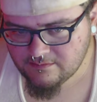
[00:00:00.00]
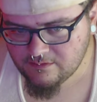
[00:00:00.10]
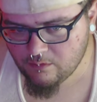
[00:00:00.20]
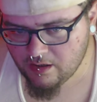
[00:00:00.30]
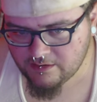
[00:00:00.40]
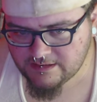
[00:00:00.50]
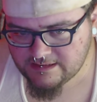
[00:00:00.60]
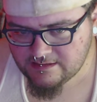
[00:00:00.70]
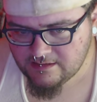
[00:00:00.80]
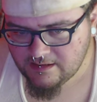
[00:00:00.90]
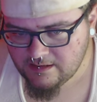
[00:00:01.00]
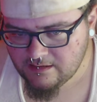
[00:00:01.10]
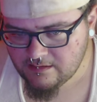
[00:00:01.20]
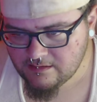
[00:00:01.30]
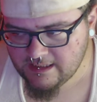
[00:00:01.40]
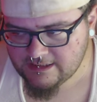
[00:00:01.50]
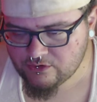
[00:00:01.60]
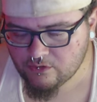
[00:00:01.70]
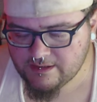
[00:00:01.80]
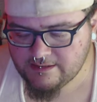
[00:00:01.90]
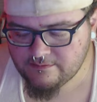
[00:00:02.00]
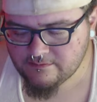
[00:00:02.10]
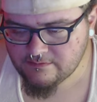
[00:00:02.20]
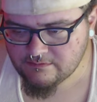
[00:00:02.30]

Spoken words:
yeah, trolling with the little troll motor, you know,